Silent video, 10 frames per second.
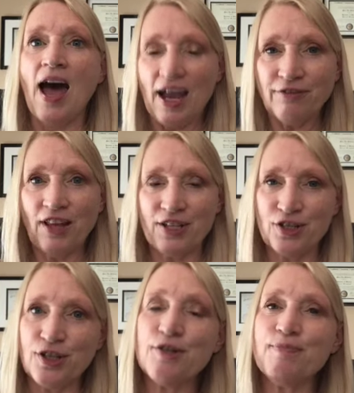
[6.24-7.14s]

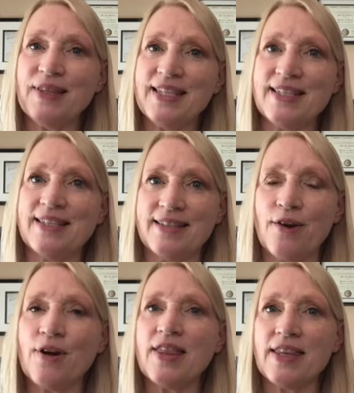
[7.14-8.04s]
Floss-tube. This is
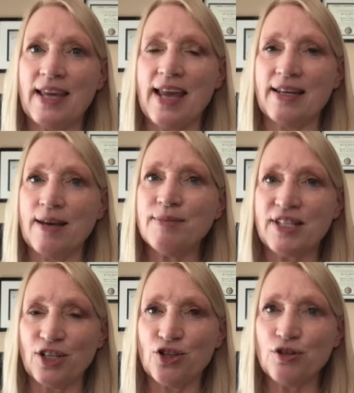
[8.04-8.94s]
Sarah, the Can-Am
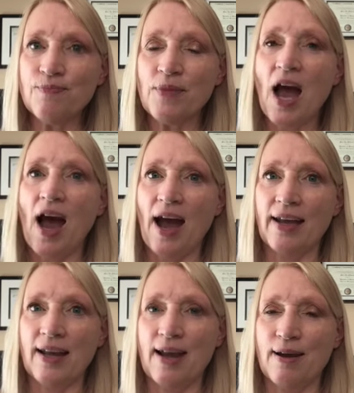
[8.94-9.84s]
Stitcher. I
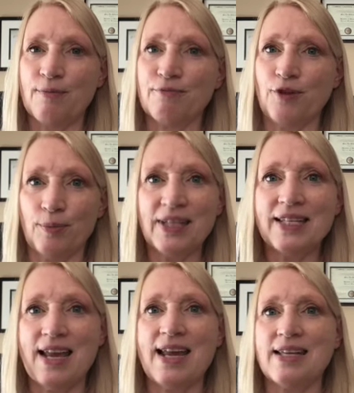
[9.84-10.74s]
am filming
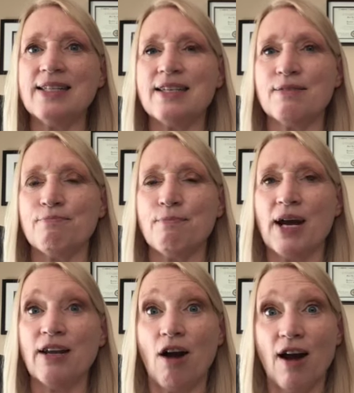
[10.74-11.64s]
again in
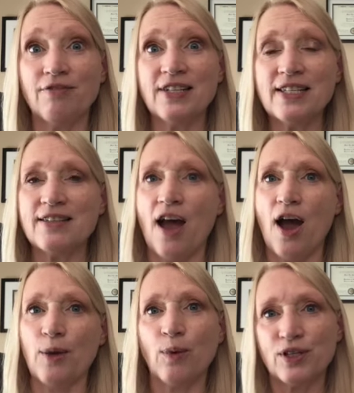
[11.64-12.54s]
my office.
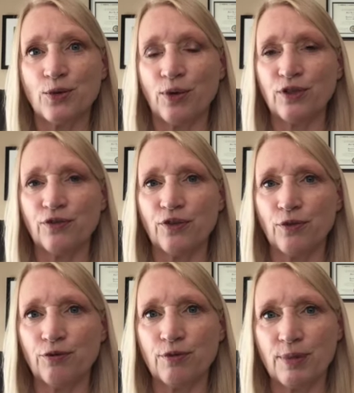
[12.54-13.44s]
I was going to film
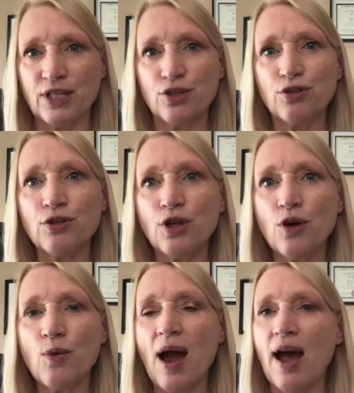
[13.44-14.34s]
from my
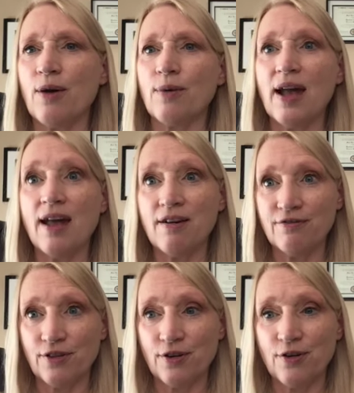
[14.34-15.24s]
studio,
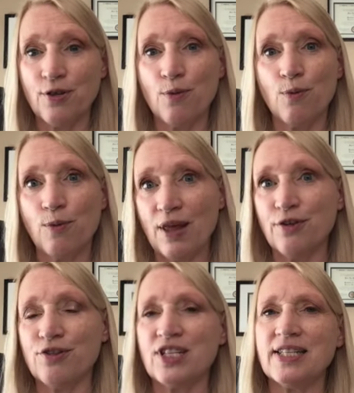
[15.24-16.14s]
however, the
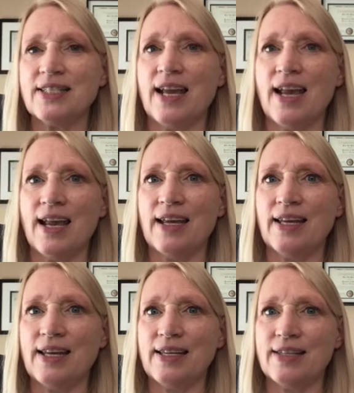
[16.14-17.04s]
weather today
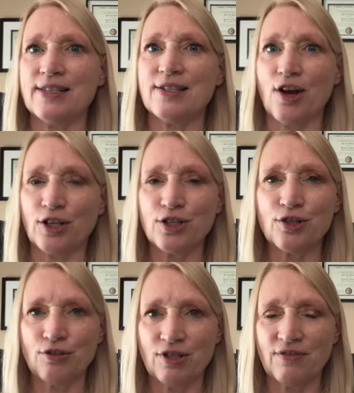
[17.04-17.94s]
is not
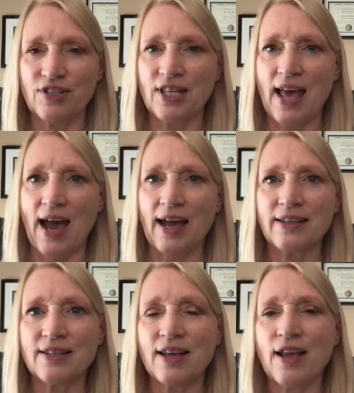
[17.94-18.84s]
conducive to that.